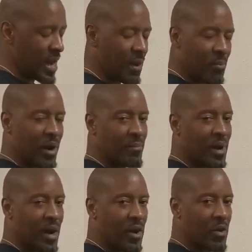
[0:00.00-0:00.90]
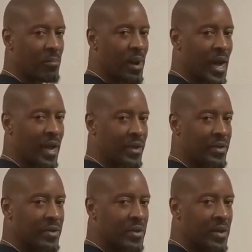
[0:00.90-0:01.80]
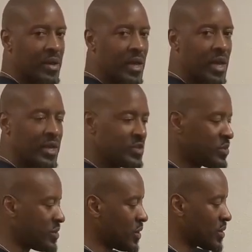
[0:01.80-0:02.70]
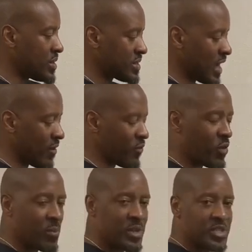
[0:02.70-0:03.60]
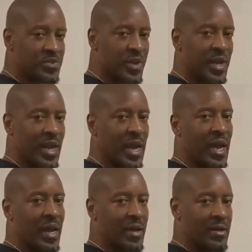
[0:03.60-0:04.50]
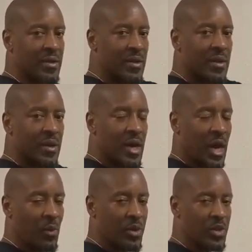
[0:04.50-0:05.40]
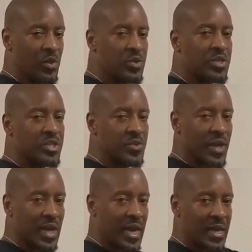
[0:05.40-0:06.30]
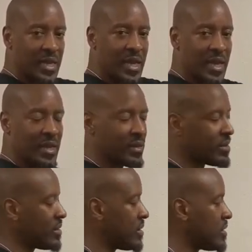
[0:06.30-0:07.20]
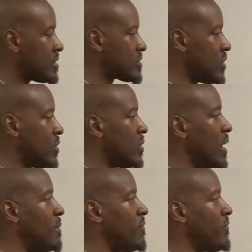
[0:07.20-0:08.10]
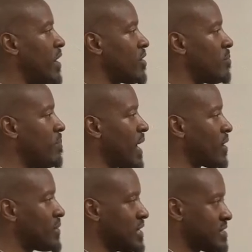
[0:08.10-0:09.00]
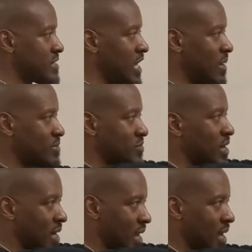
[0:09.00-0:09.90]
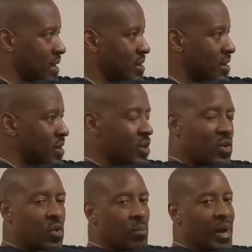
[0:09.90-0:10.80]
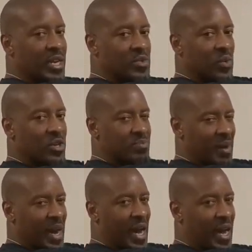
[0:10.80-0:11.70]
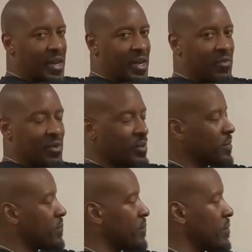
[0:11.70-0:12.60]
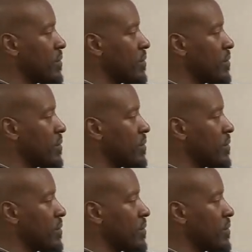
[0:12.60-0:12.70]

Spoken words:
I bring my arm back. And as you notice, I formed a straight line. I want to use the straight line again, so I'm going to follow back on that same straight line, going back towards my eye level.